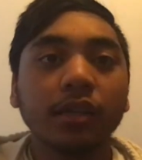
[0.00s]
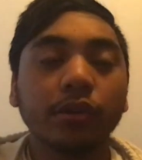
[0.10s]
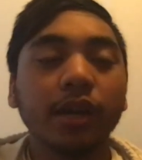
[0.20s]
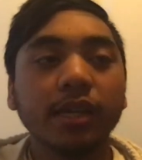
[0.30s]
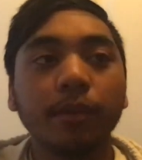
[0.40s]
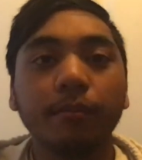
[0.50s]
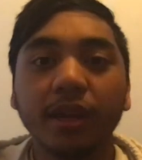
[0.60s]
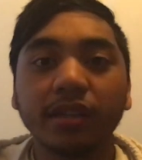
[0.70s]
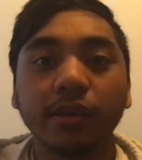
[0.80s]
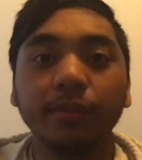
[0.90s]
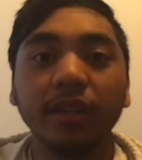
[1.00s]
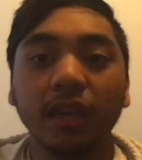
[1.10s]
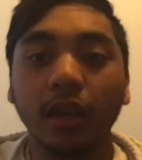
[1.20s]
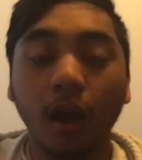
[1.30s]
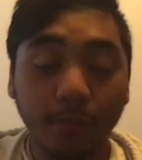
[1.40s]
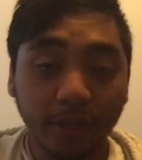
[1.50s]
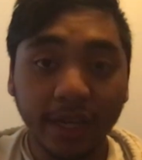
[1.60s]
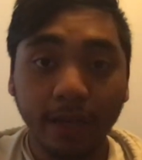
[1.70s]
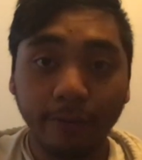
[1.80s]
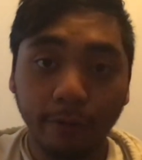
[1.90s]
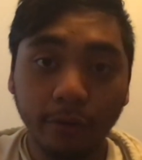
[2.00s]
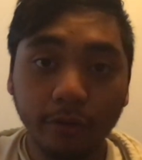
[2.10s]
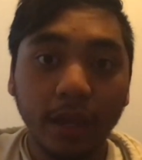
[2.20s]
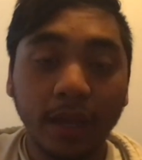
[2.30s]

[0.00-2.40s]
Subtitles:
So it has a mix of being a combo deck at first,